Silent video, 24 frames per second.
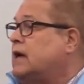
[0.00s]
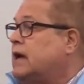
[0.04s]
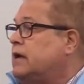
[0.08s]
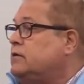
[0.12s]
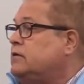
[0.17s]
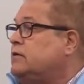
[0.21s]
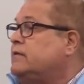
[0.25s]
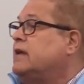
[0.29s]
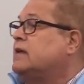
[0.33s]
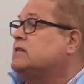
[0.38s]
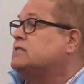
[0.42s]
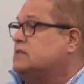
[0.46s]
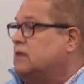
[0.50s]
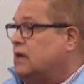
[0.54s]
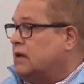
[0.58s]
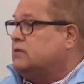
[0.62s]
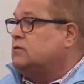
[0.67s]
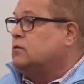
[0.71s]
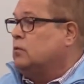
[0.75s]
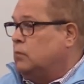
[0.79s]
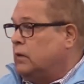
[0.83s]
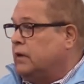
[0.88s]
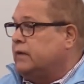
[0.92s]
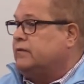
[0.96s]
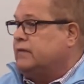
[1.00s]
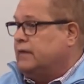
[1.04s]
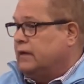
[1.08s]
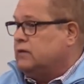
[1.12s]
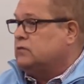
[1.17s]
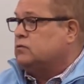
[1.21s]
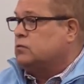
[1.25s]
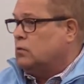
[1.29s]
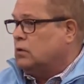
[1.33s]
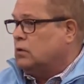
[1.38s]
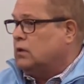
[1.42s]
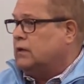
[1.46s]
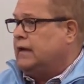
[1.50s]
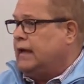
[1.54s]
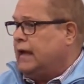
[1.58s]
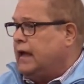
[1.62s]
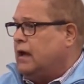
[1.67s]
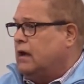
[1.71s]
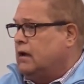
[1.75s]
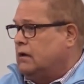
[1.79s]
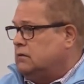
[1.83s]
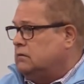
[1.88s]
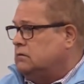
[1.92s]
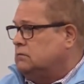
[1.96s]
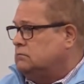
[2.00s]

I do, that's not the way things work out.